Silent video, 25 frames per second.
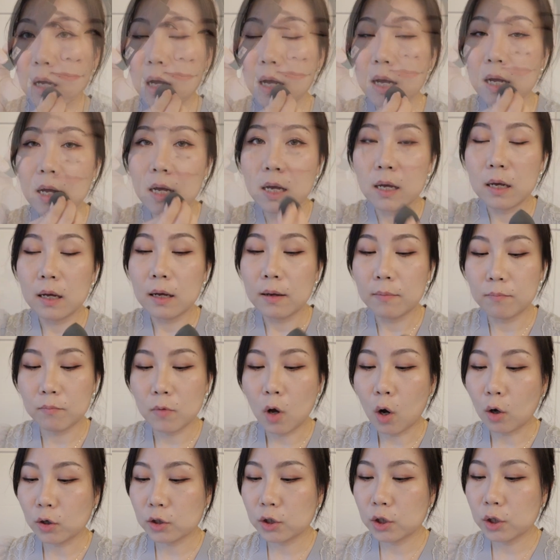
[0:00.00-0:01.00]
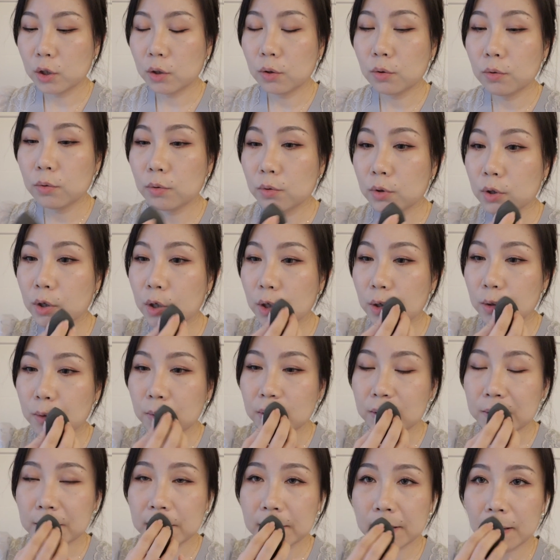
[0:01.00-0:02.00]
I do
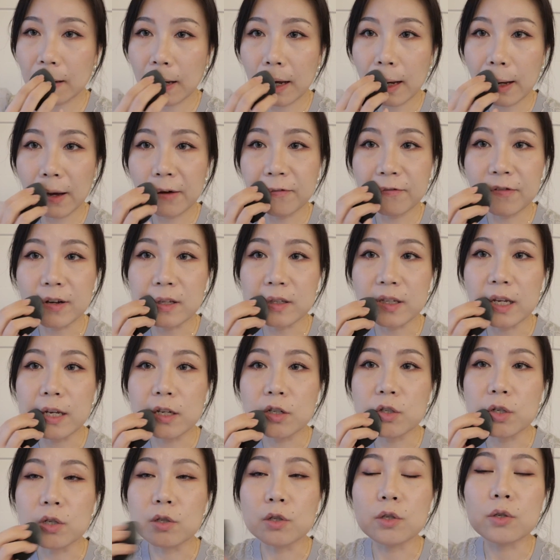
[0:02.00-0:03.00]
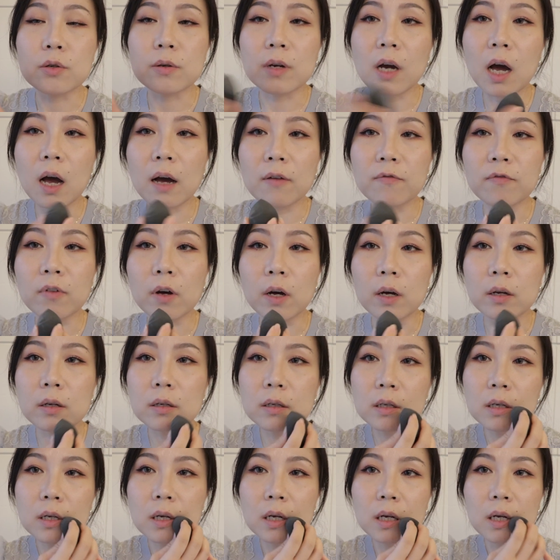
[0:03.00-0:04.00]
use foundation to cover
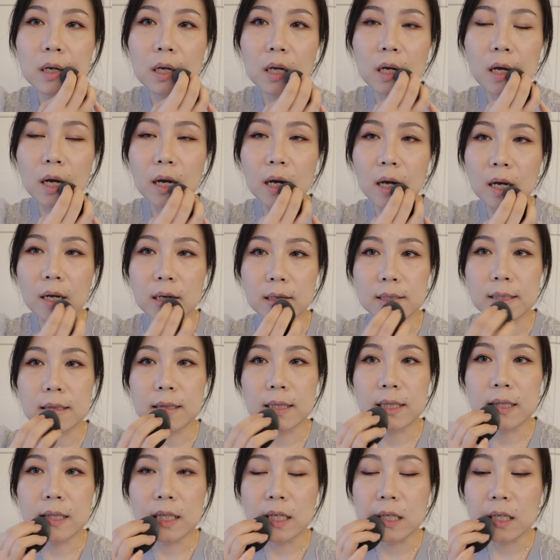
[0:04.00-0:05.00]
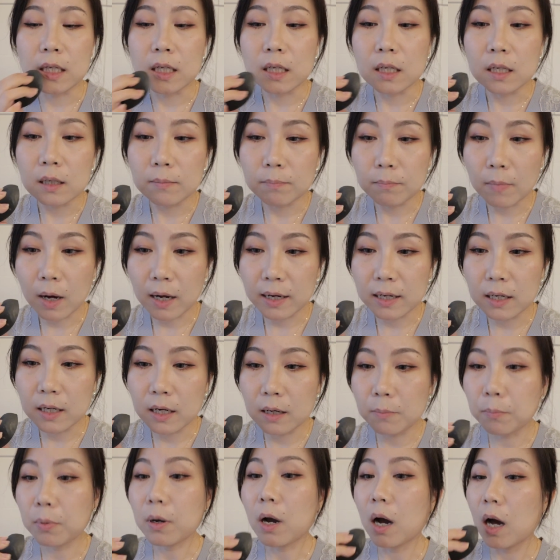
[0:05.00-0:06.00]
my
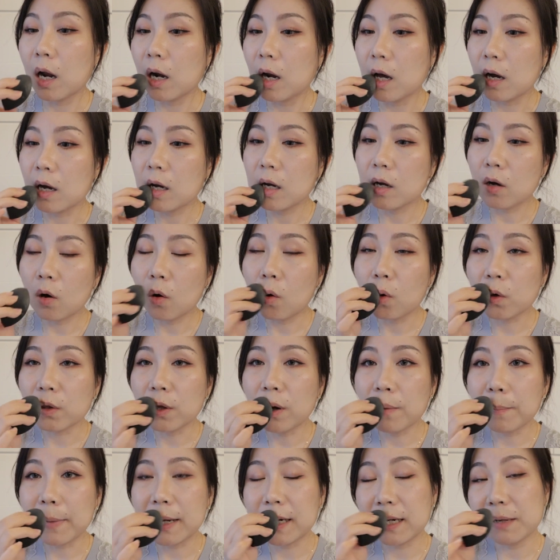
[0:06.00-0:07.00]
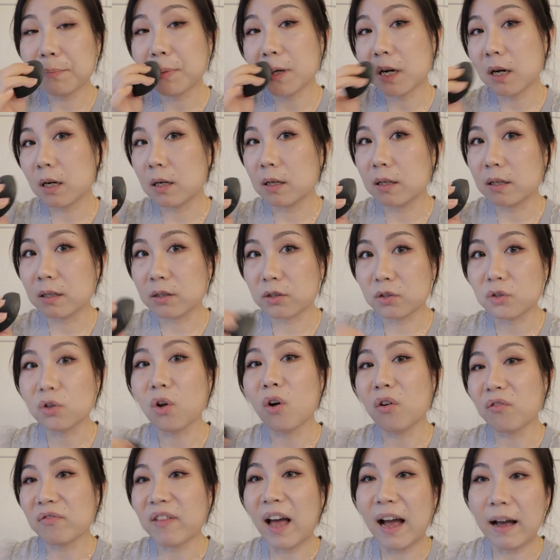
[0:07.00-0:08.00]
lip color, although my lip color is
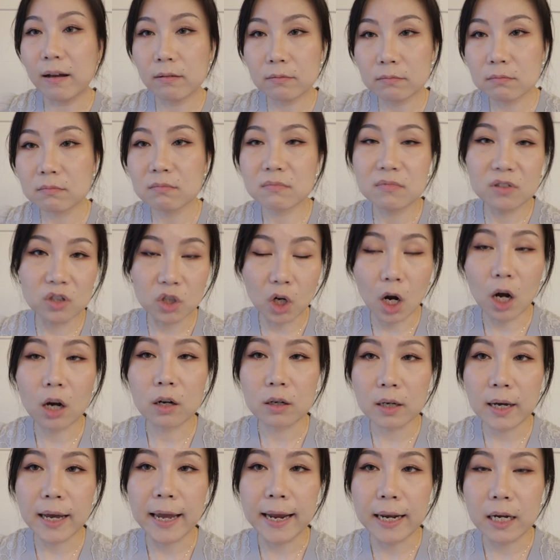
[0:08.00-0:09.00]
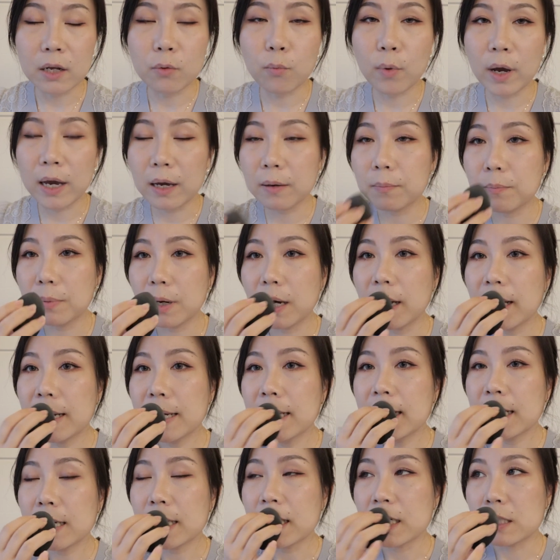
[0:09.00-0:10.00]
not that dark anyway, but
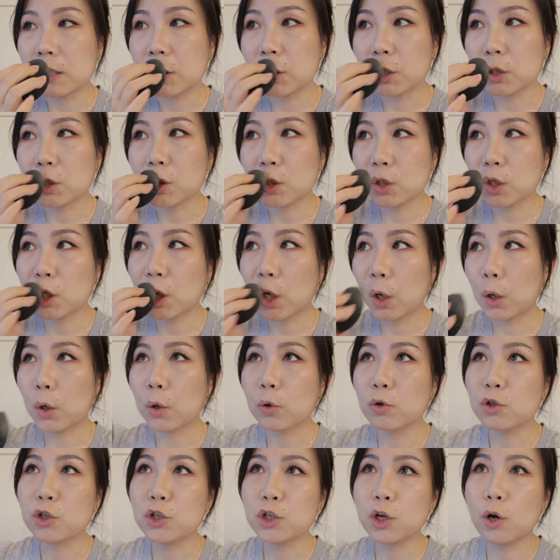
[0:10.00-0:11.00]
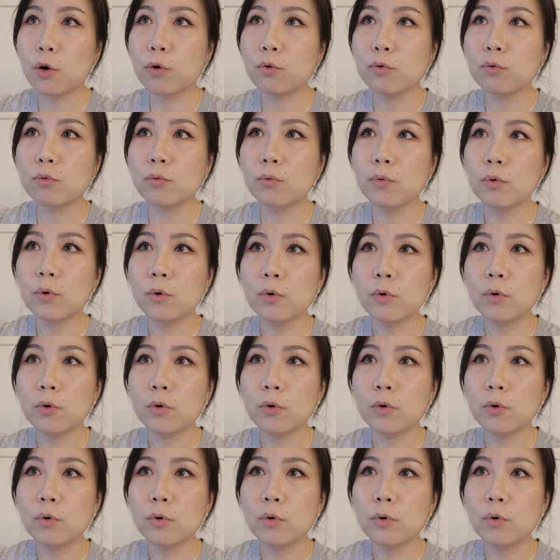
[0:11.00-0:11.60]
it's just to show